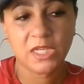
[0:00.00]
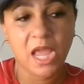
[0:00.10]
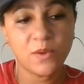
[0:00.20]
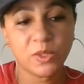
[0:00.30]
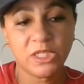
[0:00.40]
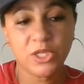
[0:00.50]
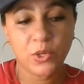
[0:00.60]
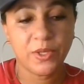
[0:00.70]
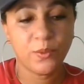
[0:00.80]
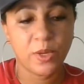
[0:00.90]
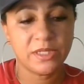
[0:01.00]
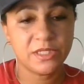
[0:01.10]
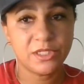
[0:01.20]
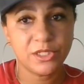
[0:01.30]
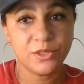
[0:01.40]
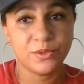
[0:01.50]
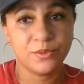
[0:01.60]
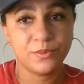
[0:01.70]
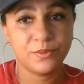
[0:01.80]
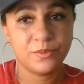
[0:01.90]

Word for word: not really knowing what to do,